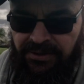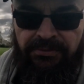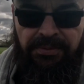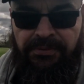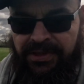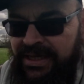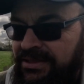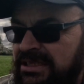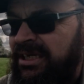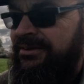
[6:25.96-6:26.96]
horrible
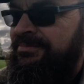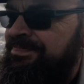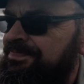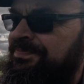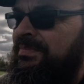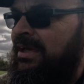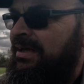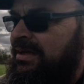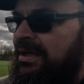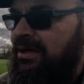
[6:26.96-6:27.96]
things, so
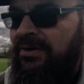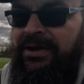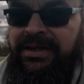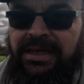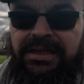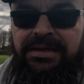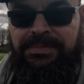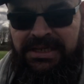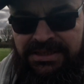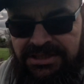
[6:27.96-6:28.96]
I kind of get it,
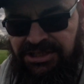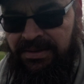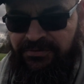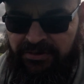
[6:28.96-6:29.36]
but it is a shame for